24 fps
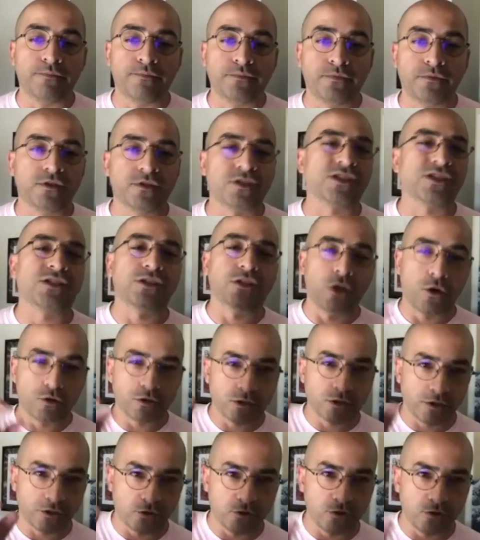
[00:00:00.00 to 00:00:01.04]
Just to go
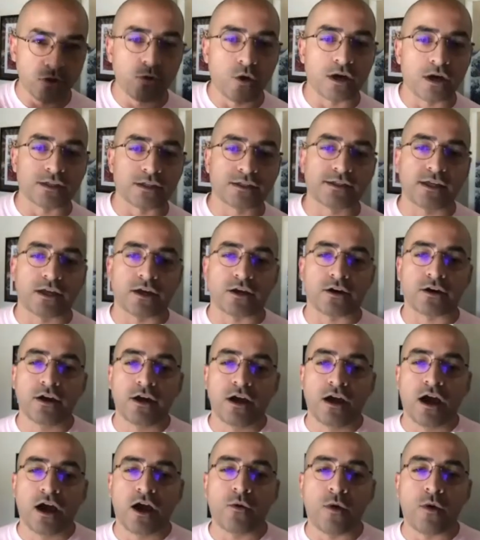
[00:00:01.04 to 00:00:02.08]
into a little nuance there,
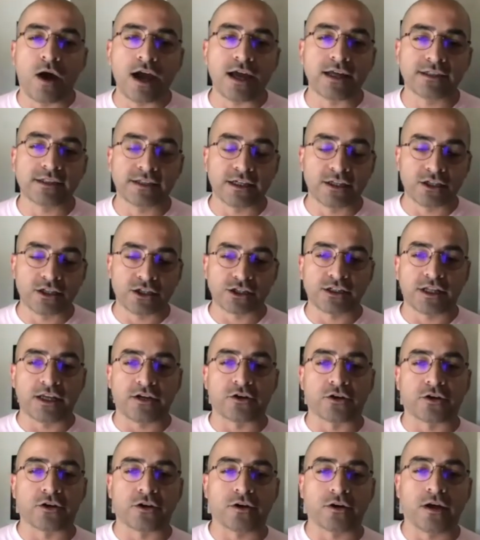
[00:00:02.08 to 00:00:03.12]
Hawaii's
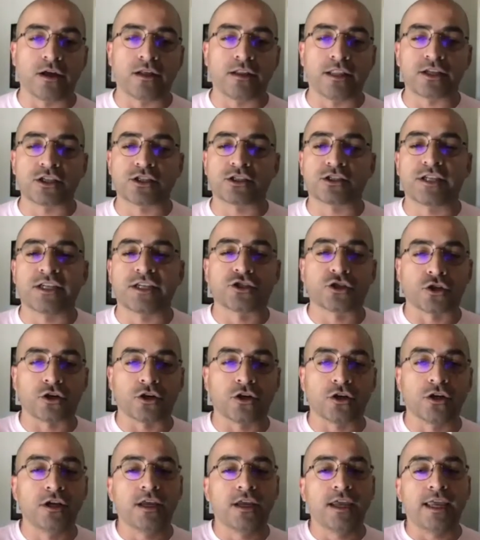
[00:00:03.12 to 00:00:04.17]

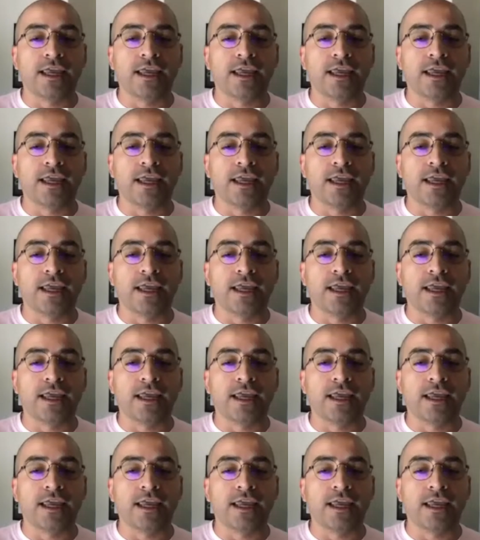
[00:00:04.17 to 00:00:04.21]
legislature